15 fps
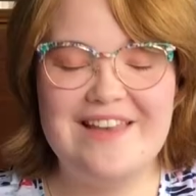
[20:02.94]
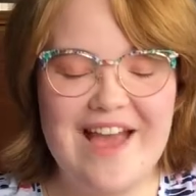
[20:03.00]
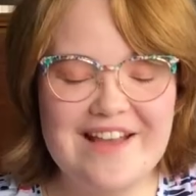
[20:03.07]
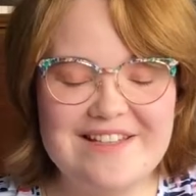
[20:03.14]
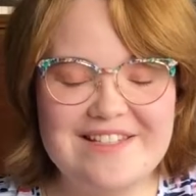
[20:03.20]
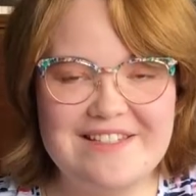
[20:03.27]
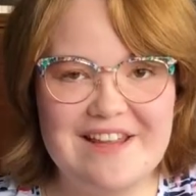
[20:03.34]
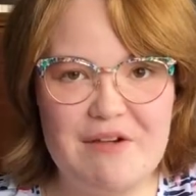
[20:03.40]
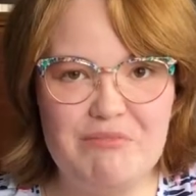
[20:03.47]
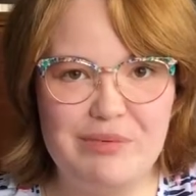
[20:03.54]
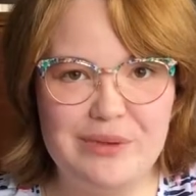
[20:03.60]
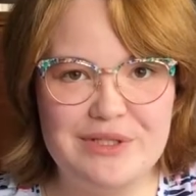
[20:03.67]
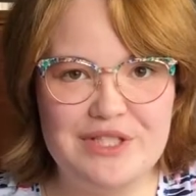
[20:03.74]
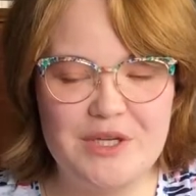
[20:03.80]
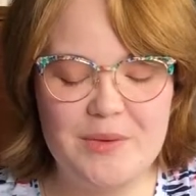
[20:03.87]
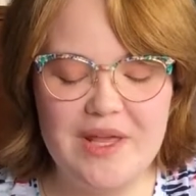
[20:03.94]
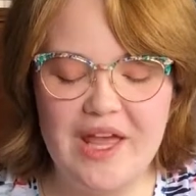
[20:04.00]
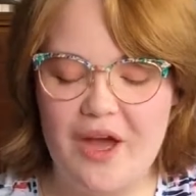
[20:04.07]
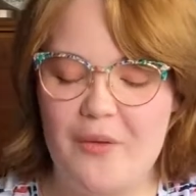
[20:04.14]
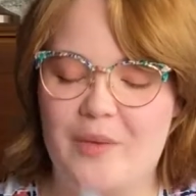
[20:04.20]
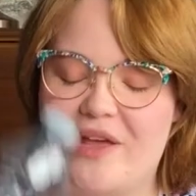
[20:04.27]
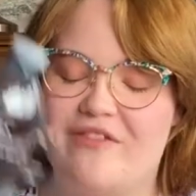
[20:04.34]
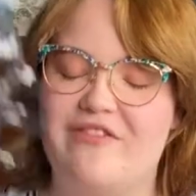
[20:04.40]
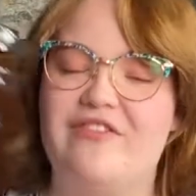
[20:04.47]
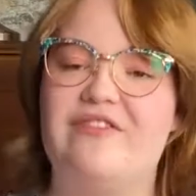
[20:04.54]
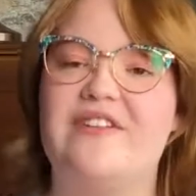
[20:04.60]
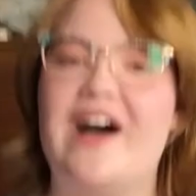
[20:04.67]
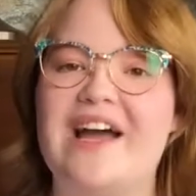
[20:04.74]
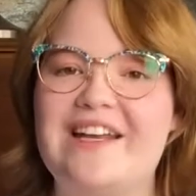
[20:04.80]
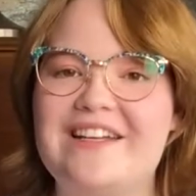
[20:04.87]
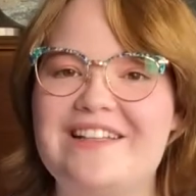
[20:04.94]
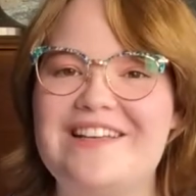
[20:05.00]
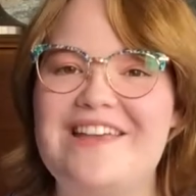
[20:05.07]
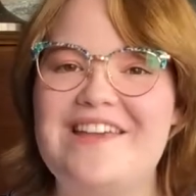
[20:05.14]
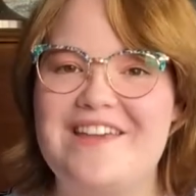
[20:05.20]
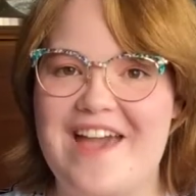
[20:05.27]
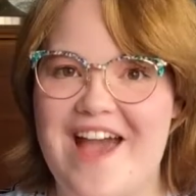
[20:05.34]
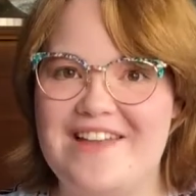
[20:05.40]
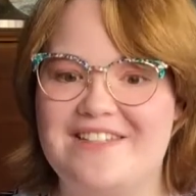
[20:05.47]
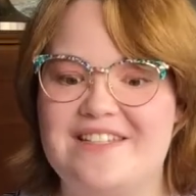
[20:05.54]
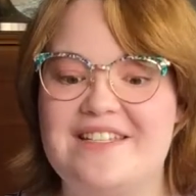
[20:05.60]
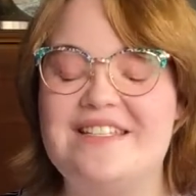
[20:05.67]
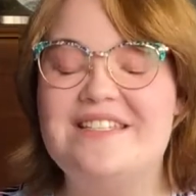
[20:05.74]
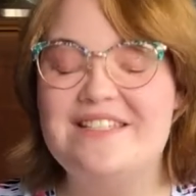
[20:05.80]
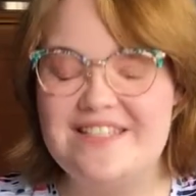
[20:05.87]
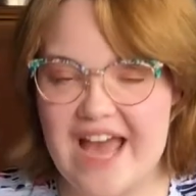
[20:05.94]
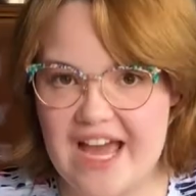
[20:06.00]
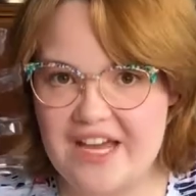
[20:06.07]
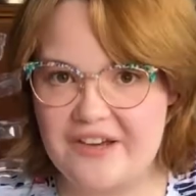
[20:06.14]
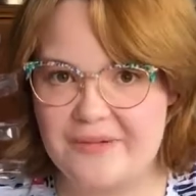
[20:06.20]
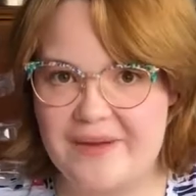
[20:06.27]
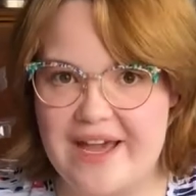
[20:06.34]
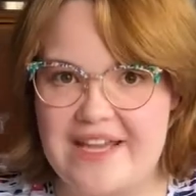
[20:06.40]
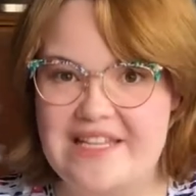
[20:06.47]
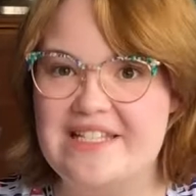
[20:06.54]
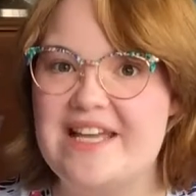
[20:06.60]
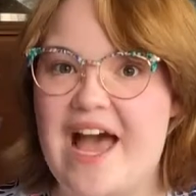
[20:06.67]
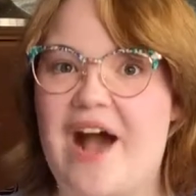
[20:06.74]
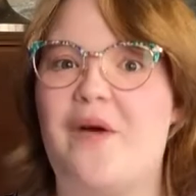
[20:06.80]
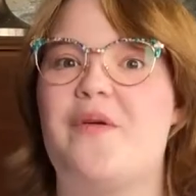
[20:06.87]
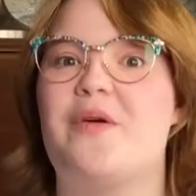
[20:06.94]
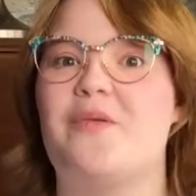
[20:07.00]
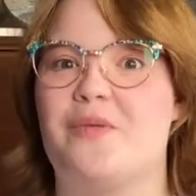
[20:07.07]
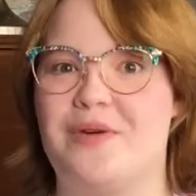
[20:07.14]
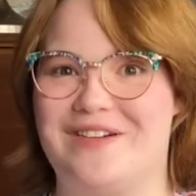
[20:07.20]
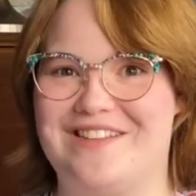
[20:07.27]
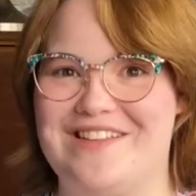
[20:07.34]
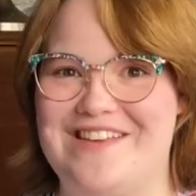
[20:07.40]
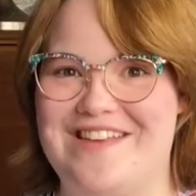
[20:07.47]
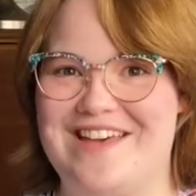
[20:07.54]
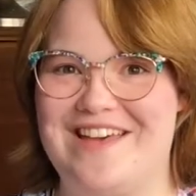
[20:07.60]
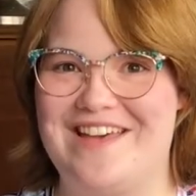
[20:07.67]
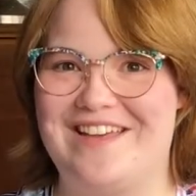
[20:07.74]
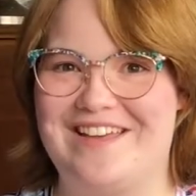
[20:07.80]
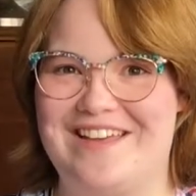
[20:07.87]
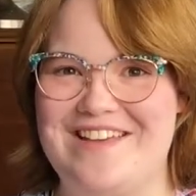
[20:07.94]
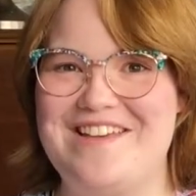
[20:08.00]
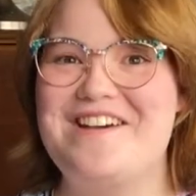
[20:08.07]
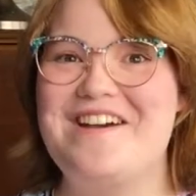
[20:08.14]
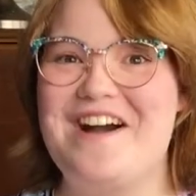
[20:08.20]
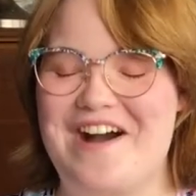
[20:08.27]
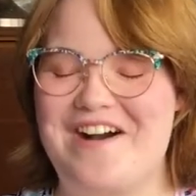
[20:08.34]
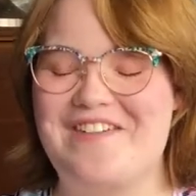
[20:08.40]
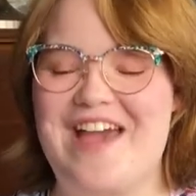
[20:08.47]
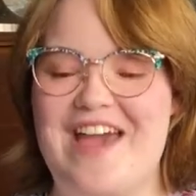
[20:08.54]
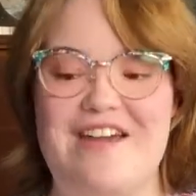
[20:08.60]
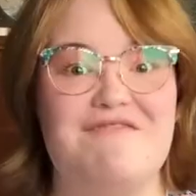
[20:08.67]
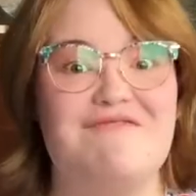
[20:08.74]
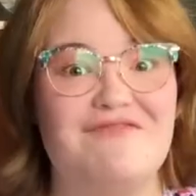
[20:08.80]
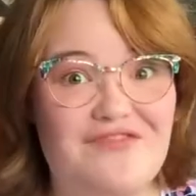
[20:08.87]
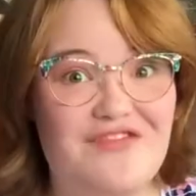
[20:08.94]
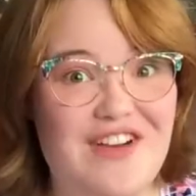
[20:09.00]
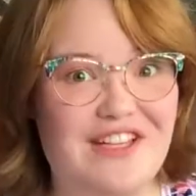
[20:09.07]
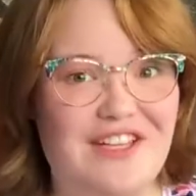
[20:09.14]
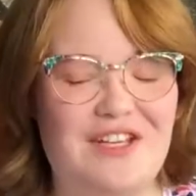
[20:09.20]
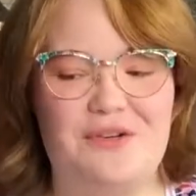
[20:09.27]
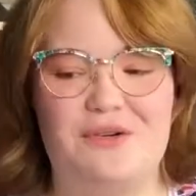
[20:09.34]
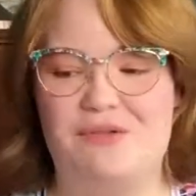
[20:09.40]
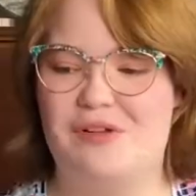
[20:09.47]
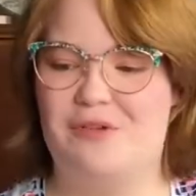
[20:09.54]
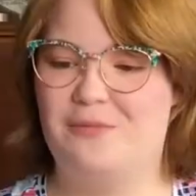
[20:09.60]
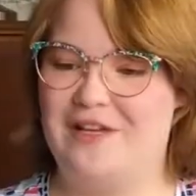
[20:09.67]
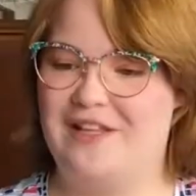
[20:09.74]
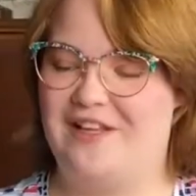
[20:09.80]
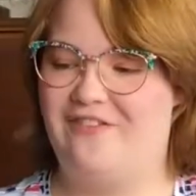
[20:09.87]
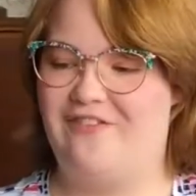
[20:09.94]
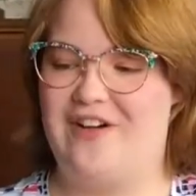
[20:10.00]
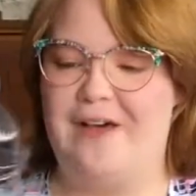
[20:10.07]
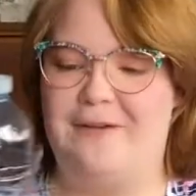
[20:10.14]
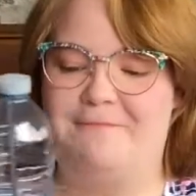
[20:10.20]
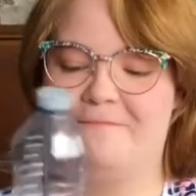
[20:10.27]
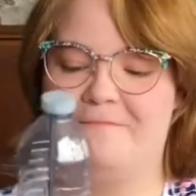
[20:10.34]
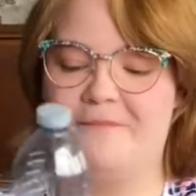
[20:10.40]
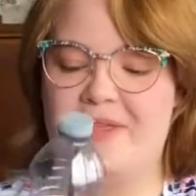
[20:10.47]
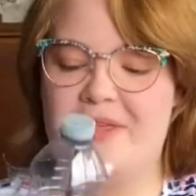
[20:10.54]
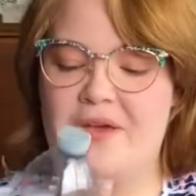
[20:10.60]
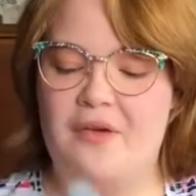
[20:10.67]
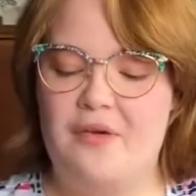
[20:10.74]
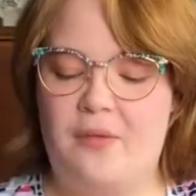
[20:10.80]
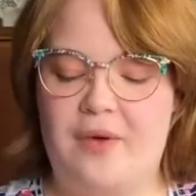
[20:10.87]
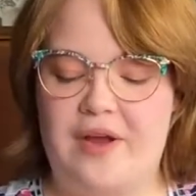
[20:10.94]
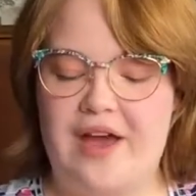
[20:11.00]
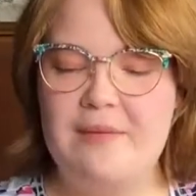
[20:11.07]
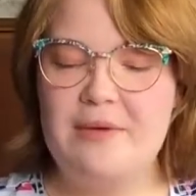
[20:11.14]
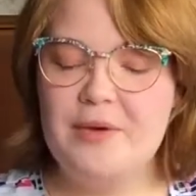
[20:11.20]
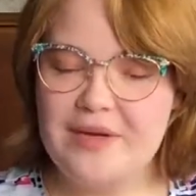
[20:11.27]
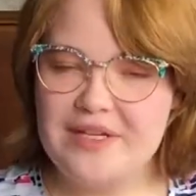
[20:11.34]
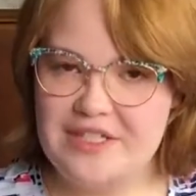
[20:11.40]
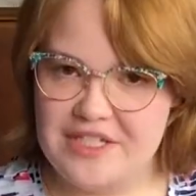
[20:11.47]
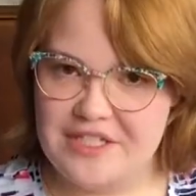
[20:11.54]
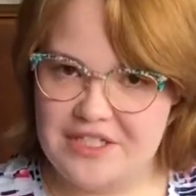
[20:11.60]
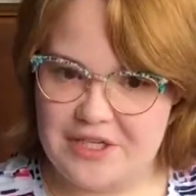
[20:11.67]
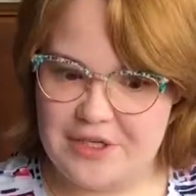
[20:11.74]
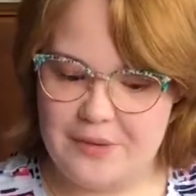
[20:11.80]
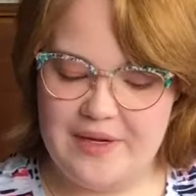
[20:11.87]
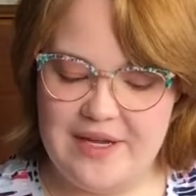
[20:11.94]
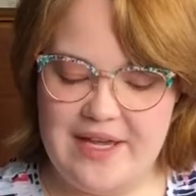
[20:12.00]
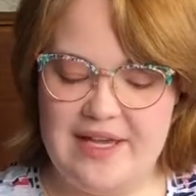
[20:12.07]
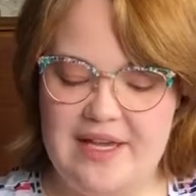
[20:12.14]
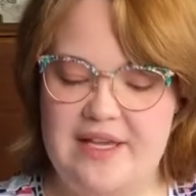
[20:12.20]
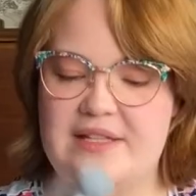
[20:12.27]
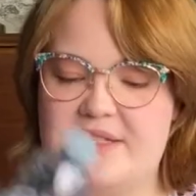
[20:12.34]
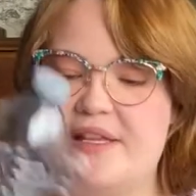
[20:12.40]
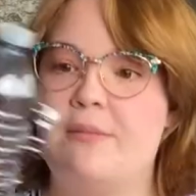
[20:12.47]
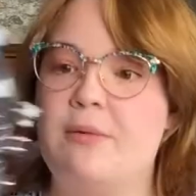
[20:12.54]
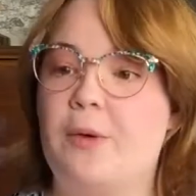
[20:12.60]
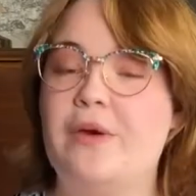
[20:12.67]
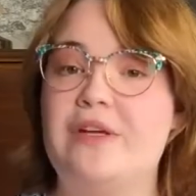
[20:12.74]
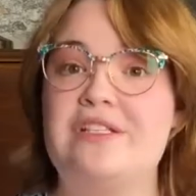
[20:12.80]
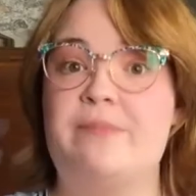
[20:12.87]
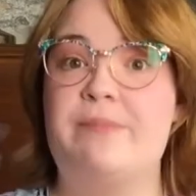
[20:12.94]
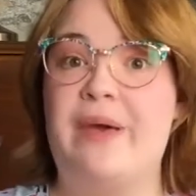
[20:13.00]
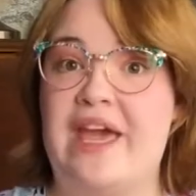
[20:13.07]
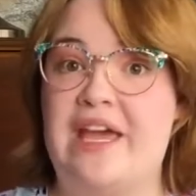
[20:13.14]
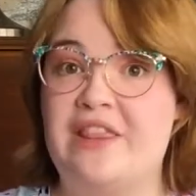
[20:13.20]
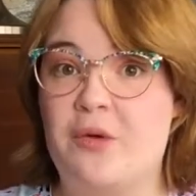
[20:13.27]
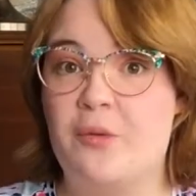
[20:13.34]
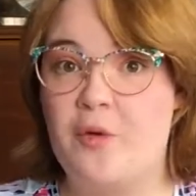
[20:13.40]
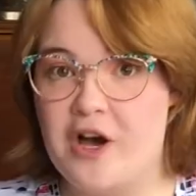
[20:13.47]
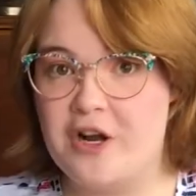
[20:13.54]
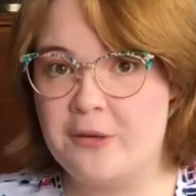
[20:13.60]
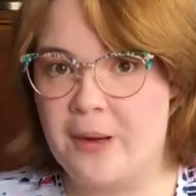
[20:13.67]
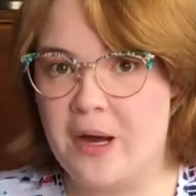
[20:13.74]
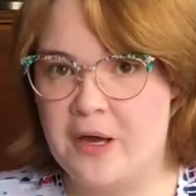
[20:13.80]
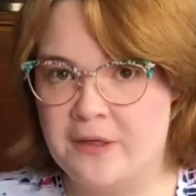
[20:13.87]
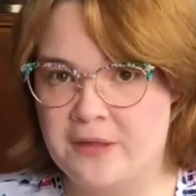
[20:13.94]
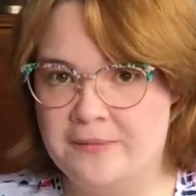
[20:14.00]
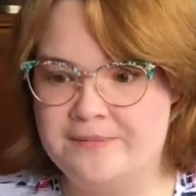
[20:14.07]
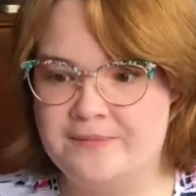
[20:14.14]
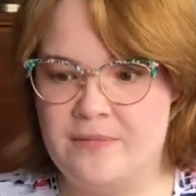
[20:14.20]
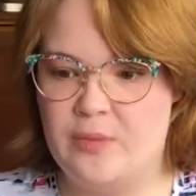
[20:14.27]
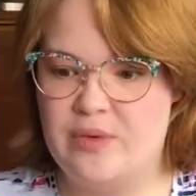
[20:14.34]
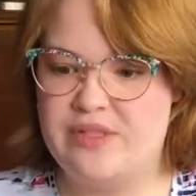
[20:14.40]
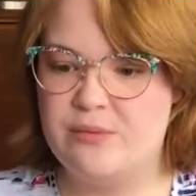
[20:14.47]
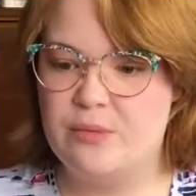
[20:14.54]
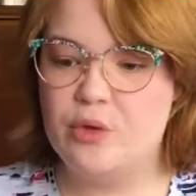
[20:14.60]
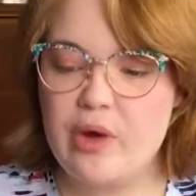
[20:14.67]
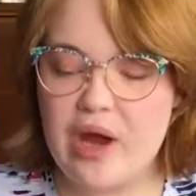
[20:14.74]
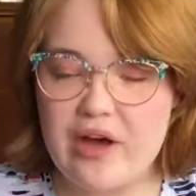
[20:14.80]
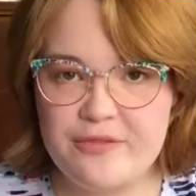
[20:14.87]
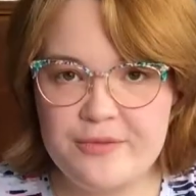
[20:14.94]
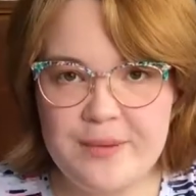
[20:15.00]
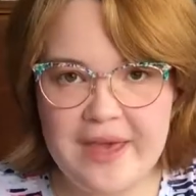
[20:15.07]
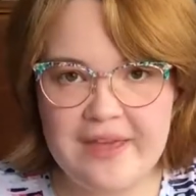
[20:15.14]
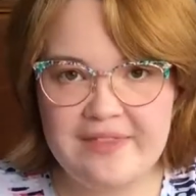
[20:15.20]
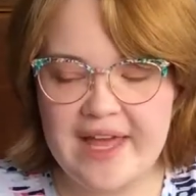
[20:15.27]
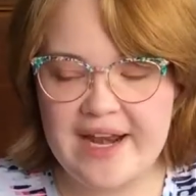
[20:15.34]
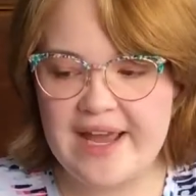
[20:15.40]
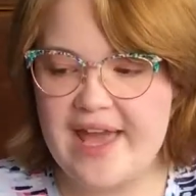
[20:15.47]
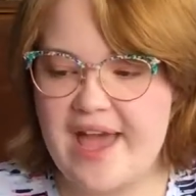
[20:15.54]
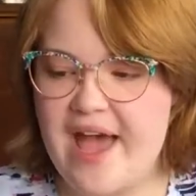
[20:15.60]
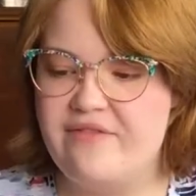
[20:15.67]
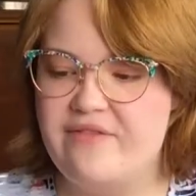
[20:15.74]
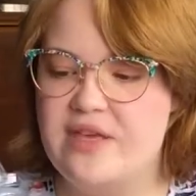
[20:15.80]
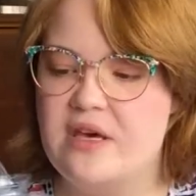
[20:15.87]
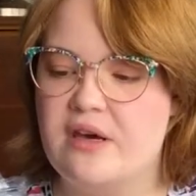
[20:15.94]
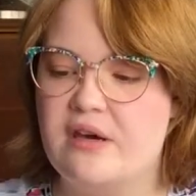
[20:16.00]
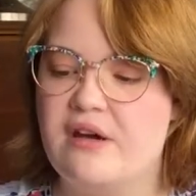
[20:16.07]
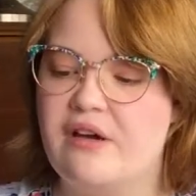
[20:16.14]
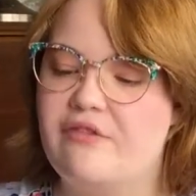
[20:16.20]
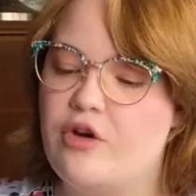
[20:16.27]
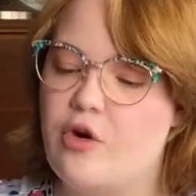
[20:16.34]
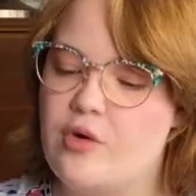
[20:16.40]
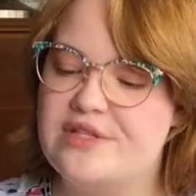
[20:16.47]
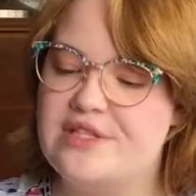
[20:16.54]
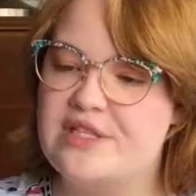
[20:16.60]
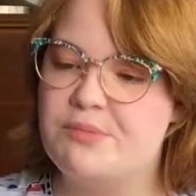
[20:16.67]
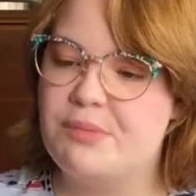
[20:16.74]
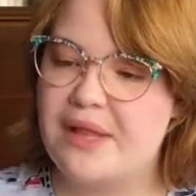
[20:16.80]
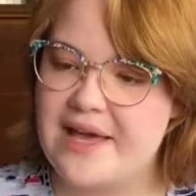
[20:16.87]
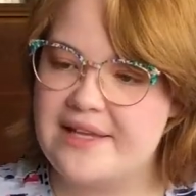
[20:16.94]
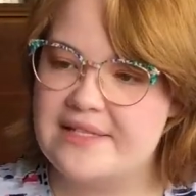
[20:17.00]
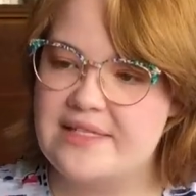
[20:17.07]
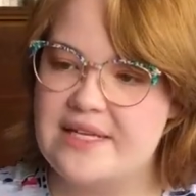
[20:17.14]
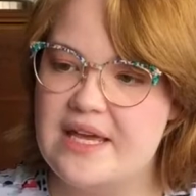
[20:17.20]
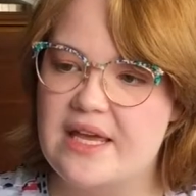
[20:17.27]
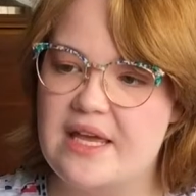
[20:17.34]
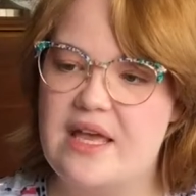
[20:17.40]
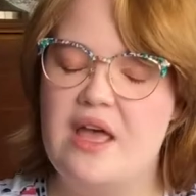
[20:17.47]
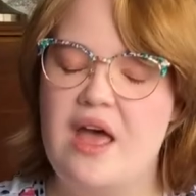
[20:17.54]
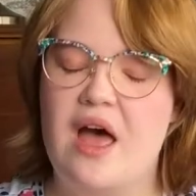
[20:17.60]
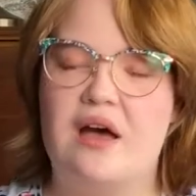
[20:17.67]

Next step we're doing, we finally get to decorate our whirligig. Okay, really cool, really fun. What I'm going to do is I'm going to paint the water bottle with some craft paint that I have here. Of course, it's plastic.